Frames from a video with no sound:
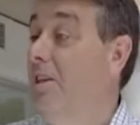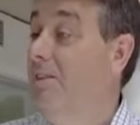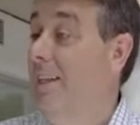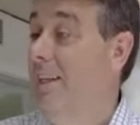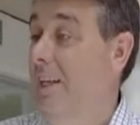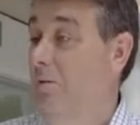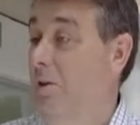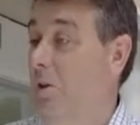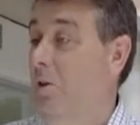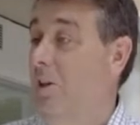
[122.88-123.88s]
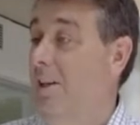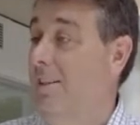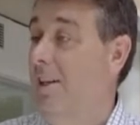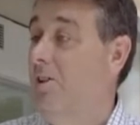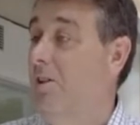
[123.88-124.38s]
thinking for the
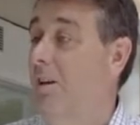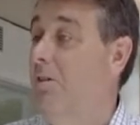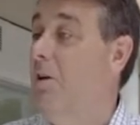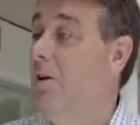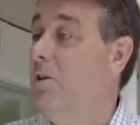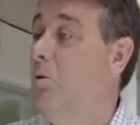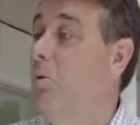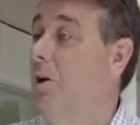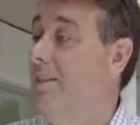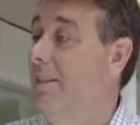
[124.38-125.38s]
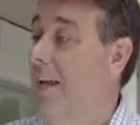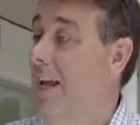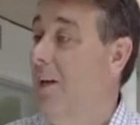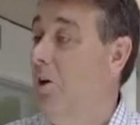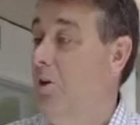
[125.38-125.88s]
organisation, I've got to ask what is it they
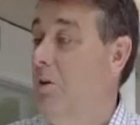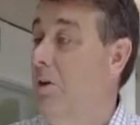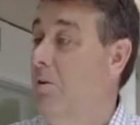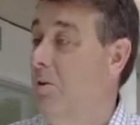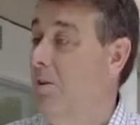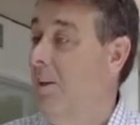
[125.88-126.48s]
can contribute.